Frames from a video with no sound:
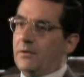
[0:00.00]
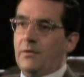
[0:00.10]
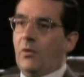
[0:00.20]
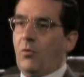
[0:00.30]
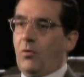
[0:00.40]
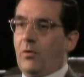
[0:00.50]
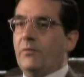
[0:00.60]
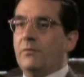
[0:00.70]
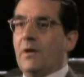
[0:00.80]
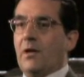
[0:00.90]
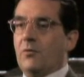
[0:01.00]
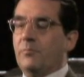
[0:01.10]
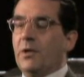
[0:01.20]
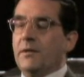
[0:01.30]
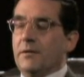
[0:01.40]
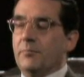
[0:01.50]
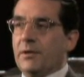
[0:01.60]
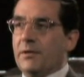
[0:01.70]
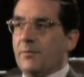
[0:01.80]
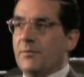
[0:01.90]
the whole of our planet
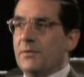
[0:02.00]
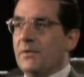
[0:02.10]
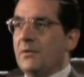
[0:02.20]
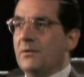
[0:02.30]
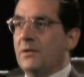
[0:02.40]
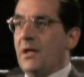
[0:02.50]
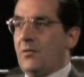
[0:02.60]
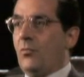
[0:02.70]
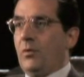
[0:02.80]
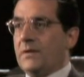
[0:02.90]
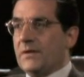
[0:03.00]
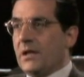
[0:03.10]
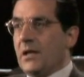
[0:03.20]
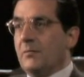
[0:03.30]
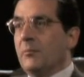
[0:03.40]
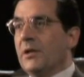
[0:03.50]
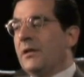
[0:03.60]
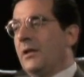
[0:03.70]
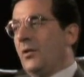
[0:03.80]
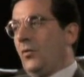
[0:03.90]
becomes Darul Islam,
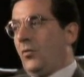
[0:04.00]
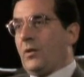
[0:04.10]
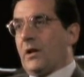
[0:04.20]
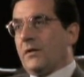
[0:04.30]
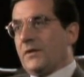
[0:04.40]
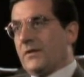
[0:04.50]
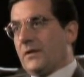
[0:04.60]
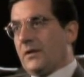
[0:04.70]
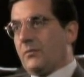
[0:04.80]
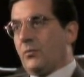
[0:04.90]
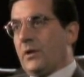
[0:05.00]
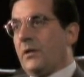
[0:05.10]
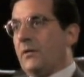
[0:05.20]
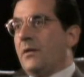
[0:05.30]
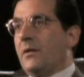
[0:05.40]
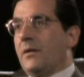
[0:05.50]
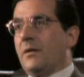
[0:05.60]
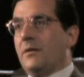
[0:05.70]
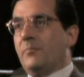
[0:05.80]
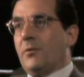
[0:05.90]
or else when
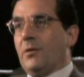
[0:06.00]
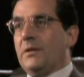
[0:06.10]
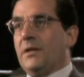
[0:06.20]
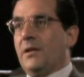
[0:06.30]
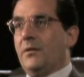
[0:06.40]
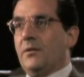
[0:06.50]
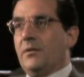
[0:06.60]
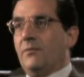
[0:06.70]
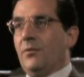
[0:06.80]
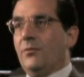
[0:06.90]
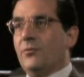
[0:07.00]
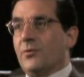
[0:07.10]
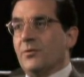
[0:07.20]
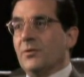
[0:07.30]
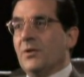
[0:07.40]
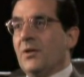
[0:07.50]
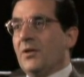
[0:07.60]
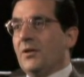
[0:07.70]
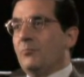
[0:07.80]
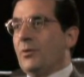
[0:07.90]
the proletarian revolution
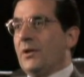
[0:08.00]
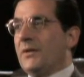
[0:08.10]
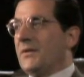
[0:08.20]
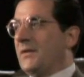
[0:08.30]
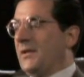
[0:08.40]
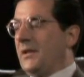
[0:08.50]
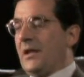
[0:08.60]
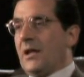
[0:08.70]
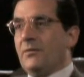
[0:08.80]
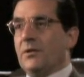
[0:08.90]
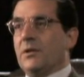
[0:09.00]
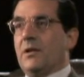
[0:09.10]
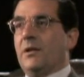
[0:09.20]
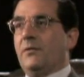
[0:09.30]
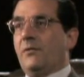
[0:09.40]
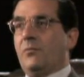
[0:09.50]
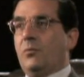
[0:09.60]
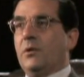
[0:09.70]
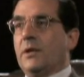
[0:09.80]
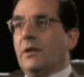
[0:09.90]
brings the avant-garde of the
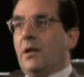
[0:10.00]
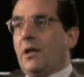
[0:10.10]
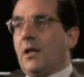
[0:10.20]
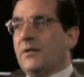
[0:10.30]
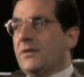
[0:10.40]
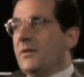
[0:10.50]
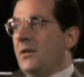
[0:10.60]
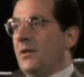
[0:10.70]
working class